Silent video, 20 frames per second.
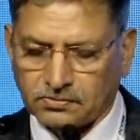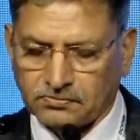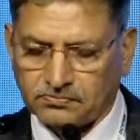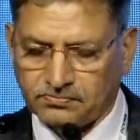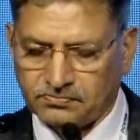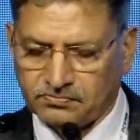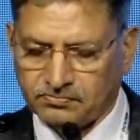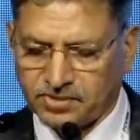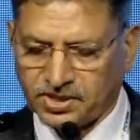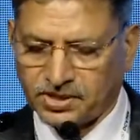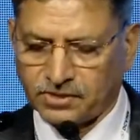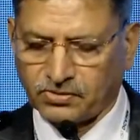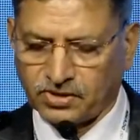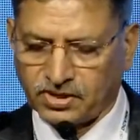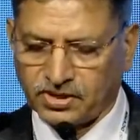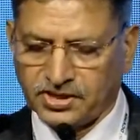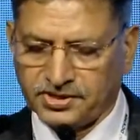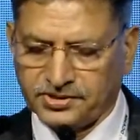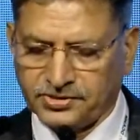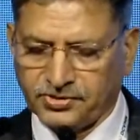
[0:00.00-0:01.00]

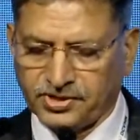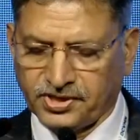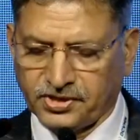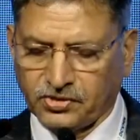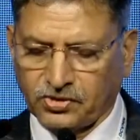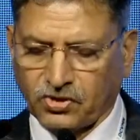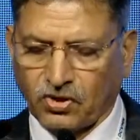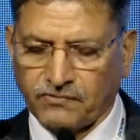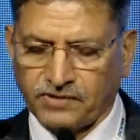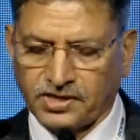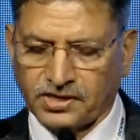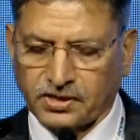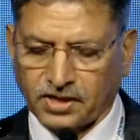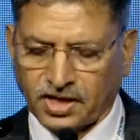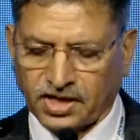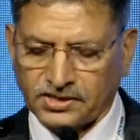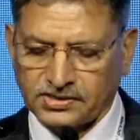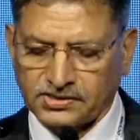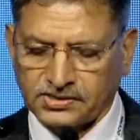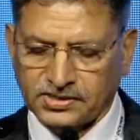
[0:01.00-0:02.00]
particularly during COVID
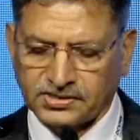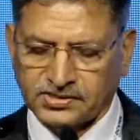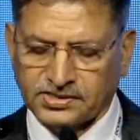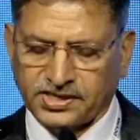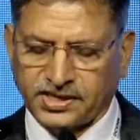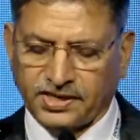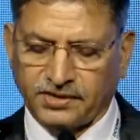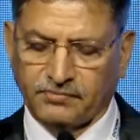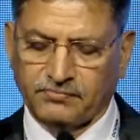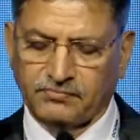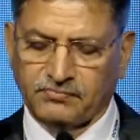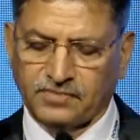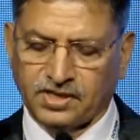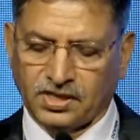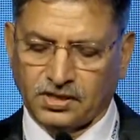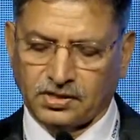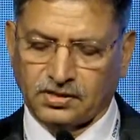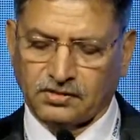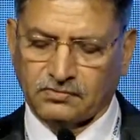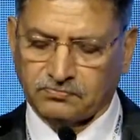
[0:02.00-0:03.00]
crisis, came
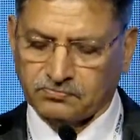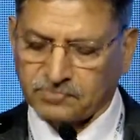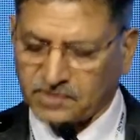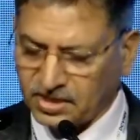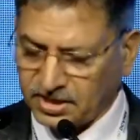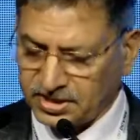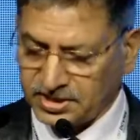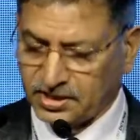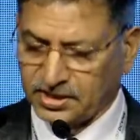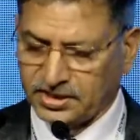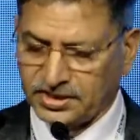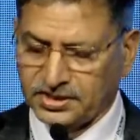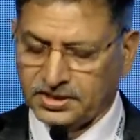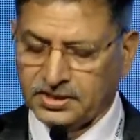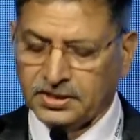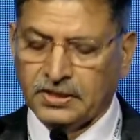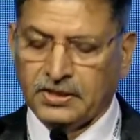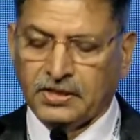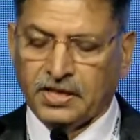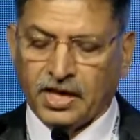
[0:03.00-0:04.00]
clearly,
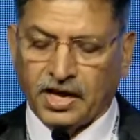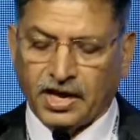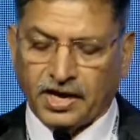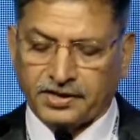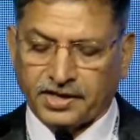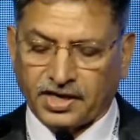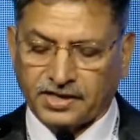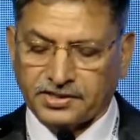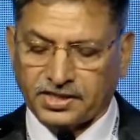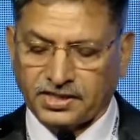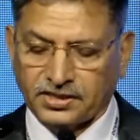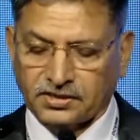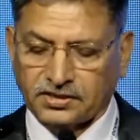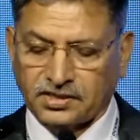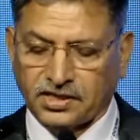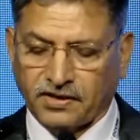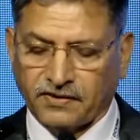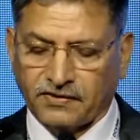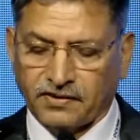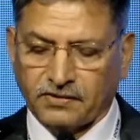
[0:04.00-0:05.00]
and I think
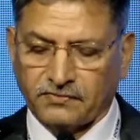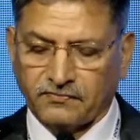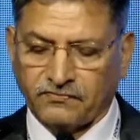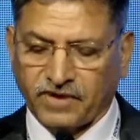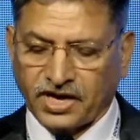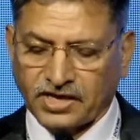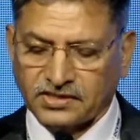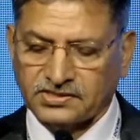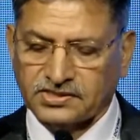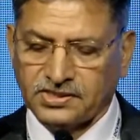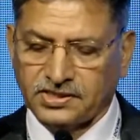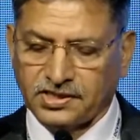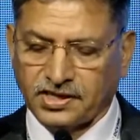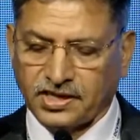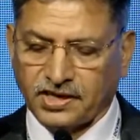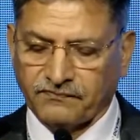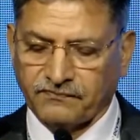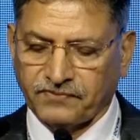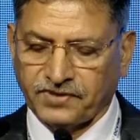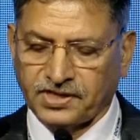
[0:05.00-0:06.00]
the vaccine
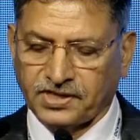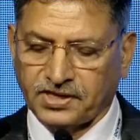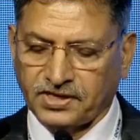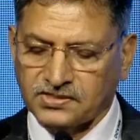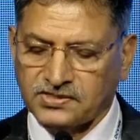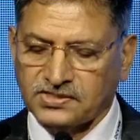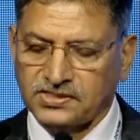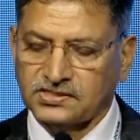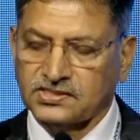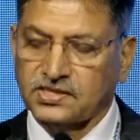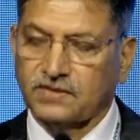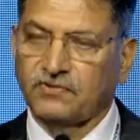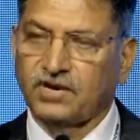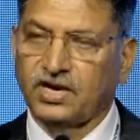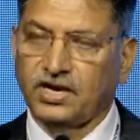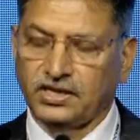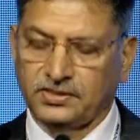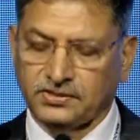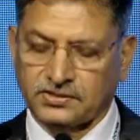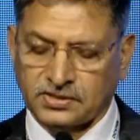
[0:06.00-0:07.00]
efficacy
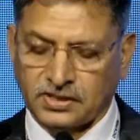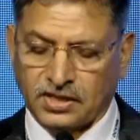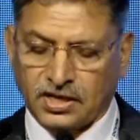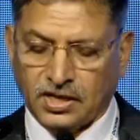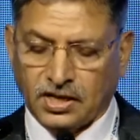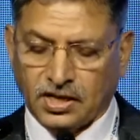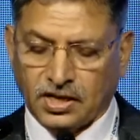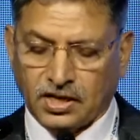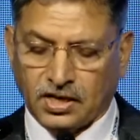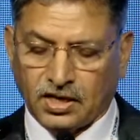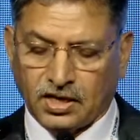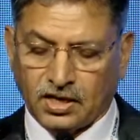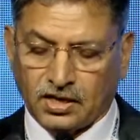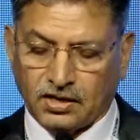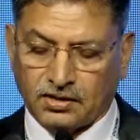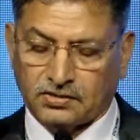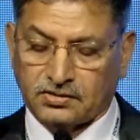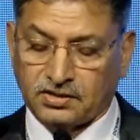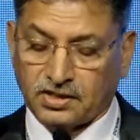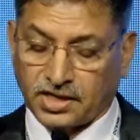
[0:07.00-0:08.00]
surveillance,
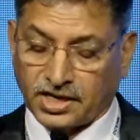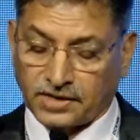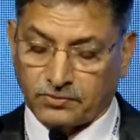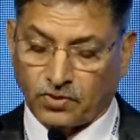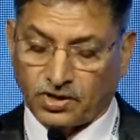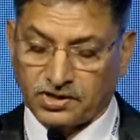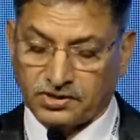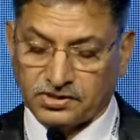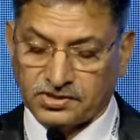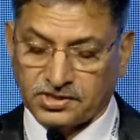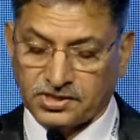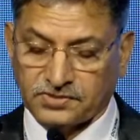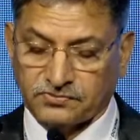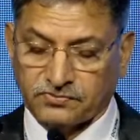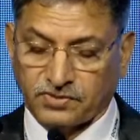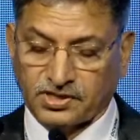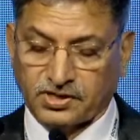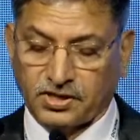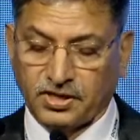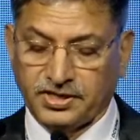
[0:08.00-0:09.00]
the advantages
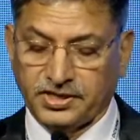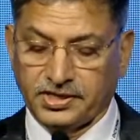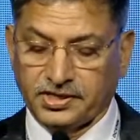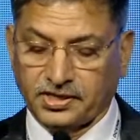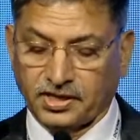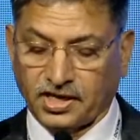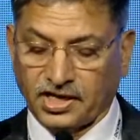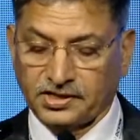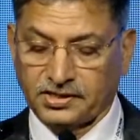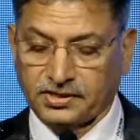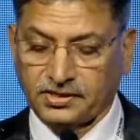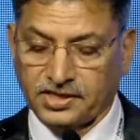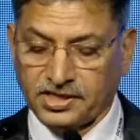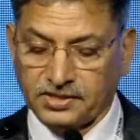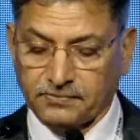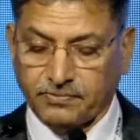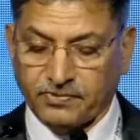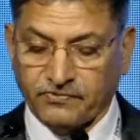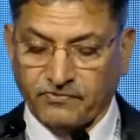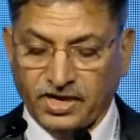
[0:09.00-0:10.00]
were clear, like
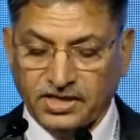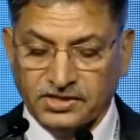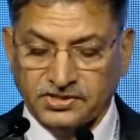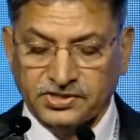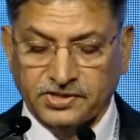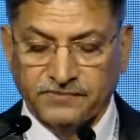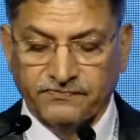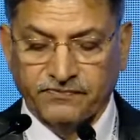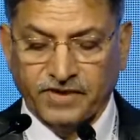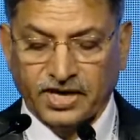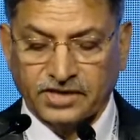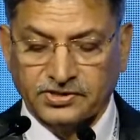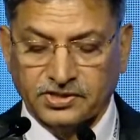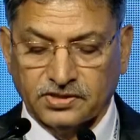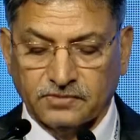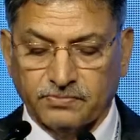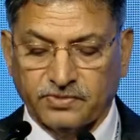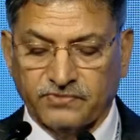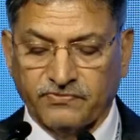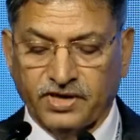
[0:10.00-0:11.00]
it prevents infection,
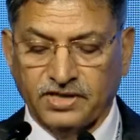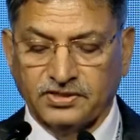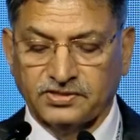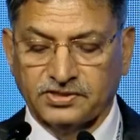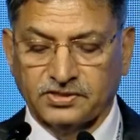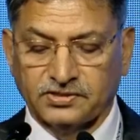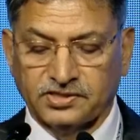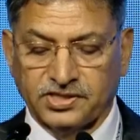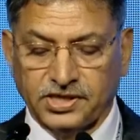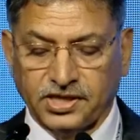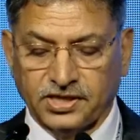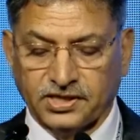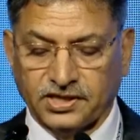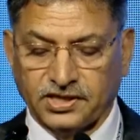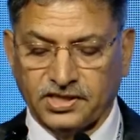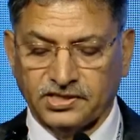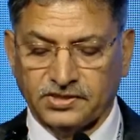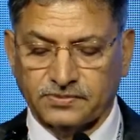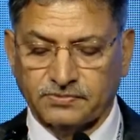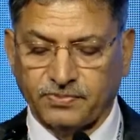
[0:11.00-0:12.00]
prevents
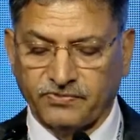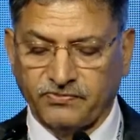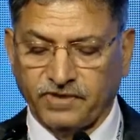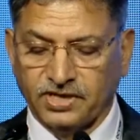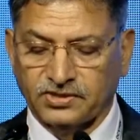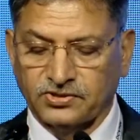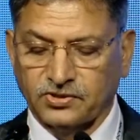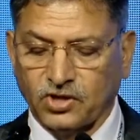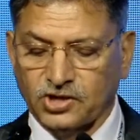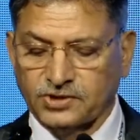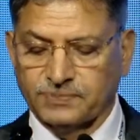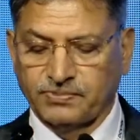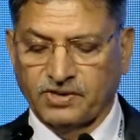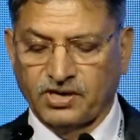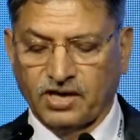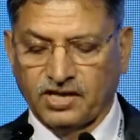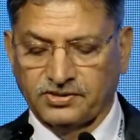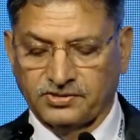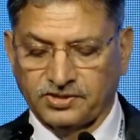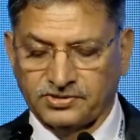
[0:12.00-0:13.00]
reoccurrence, prevents
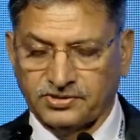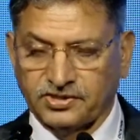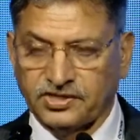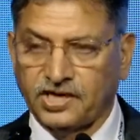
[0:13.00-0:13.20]
hospitalization, and